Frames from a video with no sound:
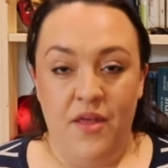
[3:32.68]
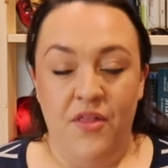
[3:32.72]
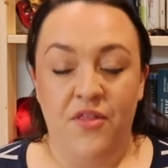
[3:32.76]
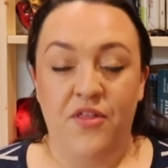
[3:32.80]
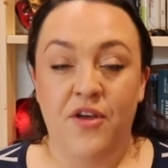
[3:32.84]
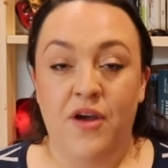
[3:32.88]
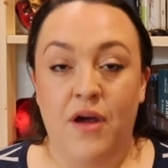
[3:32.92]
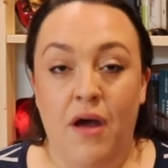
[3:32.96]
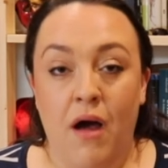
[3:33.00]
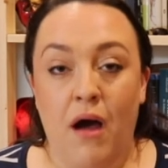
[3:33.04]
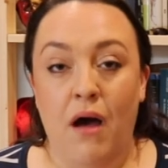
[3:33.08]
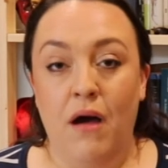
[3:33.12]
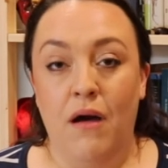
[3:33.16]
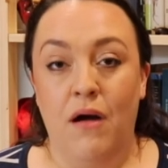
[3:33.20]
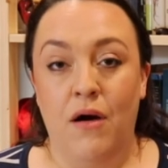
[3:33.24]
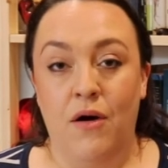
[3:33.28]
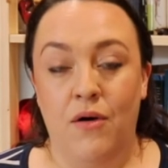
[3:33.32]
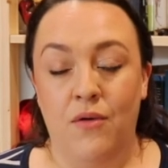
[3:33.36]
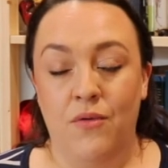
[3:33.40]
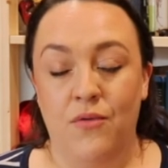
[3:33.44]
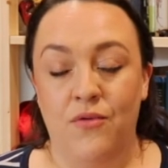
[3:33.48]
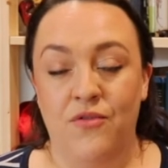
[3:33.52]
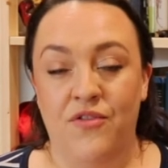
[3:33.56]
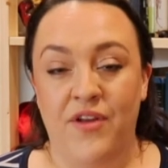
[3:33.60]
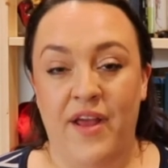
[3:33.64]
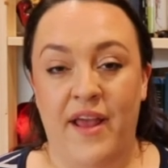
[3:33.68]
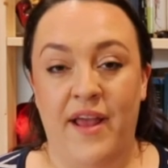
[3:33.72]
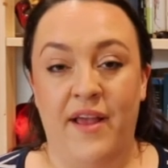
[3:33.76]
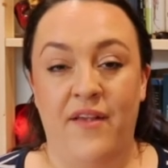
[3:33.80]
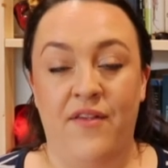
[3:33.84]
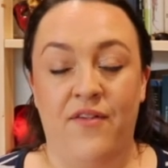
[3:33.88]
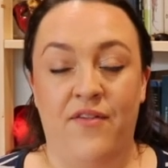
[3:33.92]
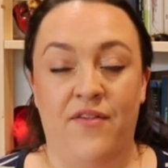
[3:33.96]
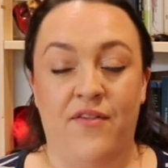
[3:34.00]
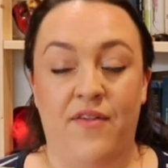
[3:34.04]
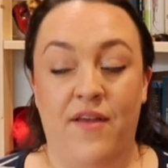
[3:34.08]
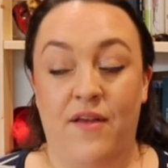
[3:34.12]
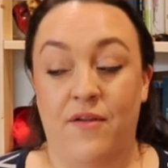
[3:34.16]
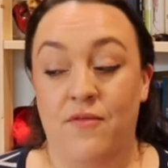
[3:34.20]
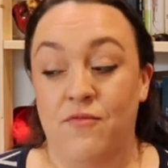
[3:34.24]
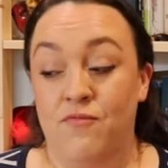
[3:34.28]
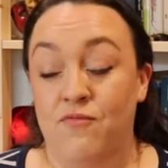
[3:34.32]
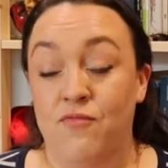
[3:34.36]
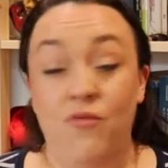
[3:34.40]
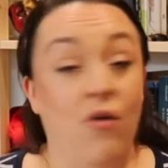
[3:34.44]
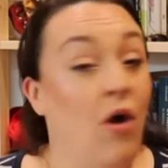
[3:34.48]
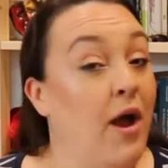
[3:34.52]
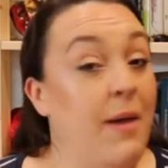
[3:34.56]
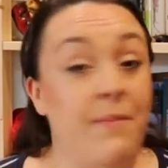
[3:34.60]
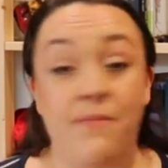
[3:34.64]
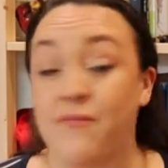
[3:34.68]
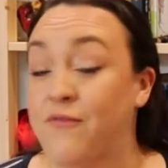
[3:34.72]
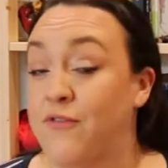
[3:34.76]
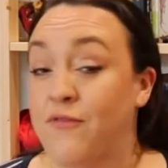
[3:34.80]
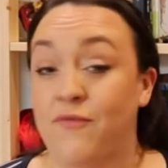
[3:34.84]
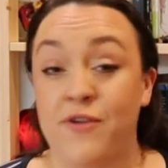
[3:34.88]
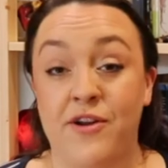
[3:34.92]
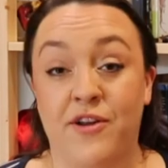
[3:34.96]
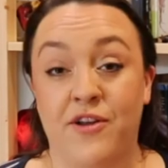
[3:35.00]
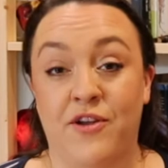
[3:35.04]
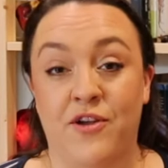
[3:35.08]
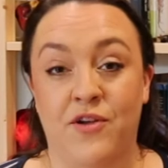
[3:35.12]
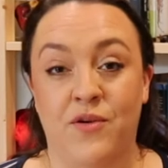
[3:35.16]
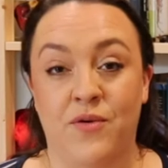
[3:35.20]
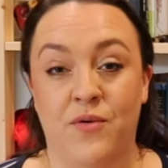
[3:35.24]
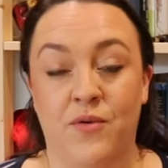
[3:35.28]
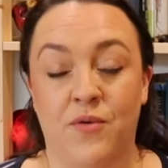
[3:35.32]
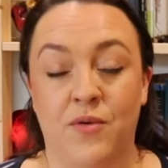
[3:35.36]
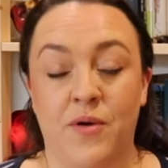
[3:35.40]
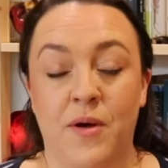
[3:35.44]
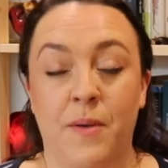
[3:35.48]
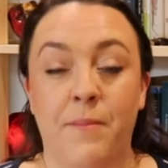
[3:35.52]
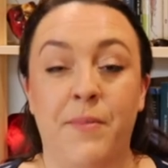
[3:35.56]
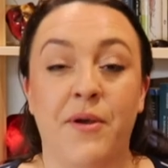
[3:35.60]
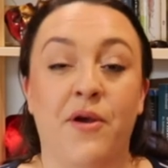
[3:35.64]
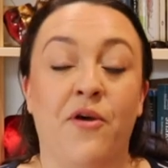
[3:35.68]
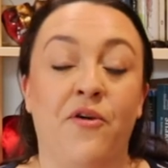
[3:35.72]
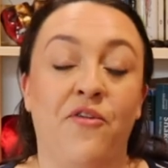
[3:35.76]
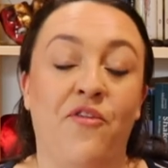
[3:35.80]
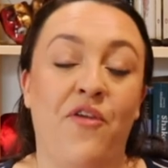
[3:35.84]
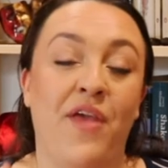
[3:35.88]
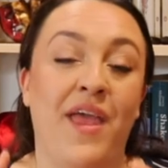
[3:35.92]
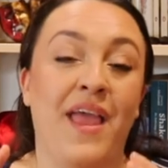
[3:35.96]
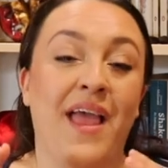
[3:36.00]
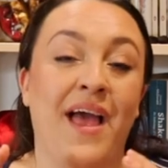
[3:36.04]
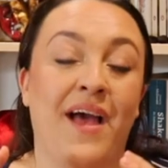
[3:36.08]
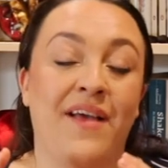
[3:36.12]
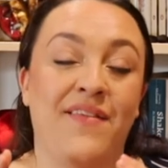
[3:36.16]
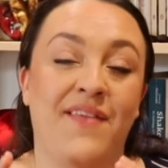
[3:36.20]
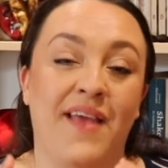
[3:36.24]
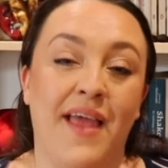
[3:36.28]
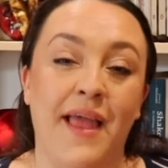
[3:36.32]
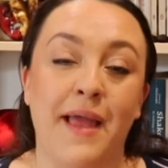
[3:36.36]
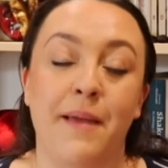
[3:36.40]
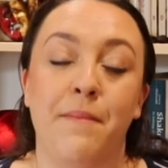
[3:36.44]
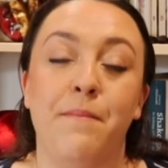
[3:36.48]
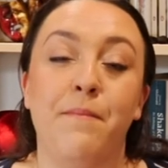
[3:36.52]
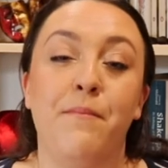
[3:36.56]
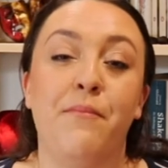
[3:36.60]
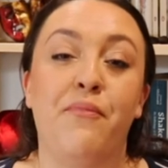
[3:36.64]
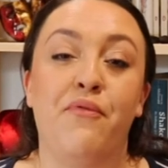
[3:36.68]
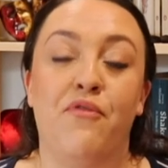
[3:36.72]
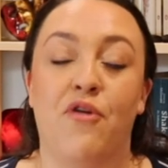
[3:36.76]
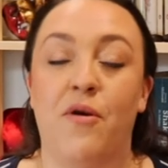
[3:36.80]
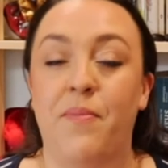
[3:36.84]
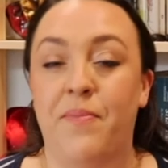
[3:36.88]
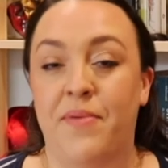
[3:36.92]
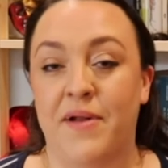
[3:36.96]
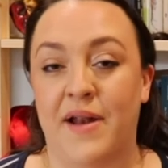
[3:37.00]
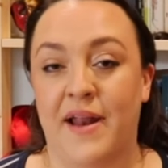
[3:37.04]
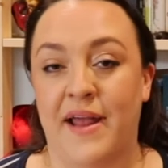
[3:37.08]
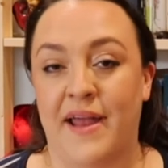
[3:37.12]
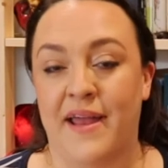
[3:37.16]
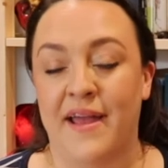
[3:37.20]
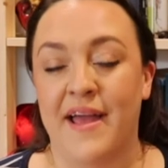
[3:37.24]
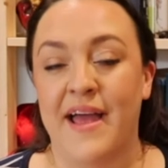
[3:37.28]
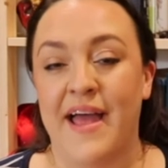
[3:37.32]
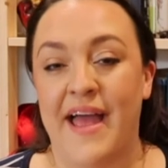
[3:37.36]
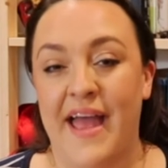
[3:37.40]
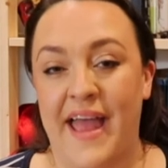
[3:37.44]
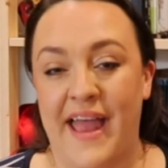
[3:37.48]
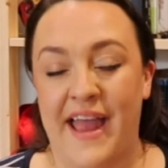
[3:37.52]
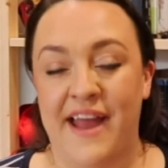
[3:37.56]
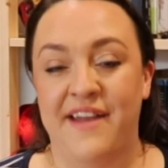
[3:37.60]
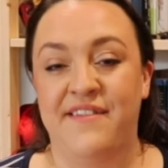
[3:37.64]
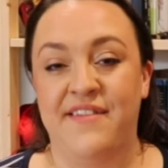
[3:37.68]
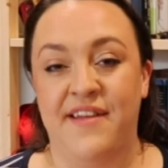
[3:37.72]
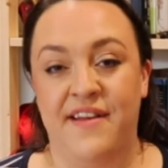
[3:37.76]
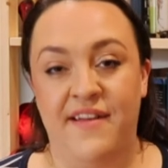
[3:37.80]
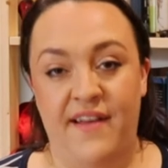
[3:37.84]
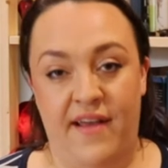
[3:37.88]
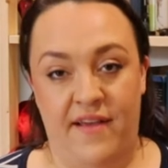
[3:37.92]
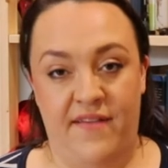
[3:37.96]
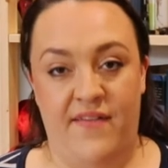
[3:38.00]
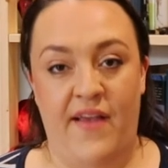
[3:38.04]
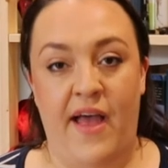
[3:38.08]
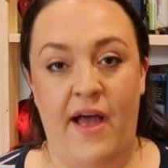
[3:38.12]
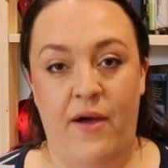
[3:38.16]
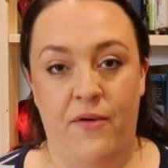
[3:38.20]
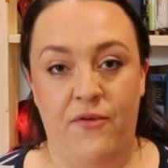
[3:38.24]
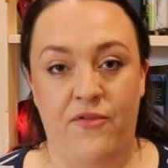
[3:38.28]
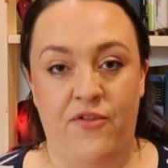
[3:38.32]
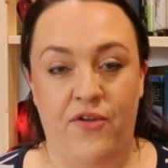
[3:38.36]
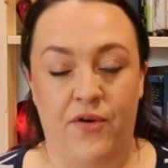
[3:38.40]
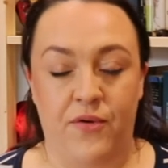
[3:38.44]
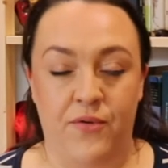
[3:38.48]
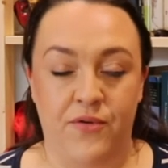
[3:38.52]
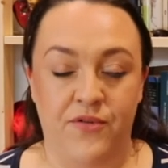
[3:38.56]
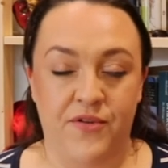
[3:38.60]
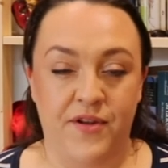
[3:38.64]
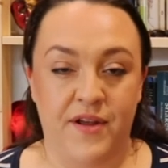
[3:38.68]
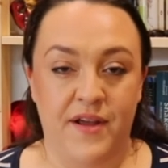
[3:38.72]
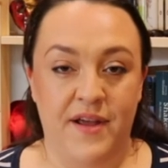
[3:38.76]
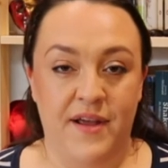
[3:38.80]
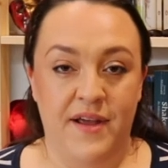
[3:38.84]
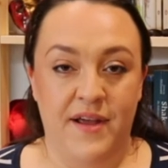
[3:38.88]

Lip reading: The cuckold is ripe for ridicule because he has improperly headed his household.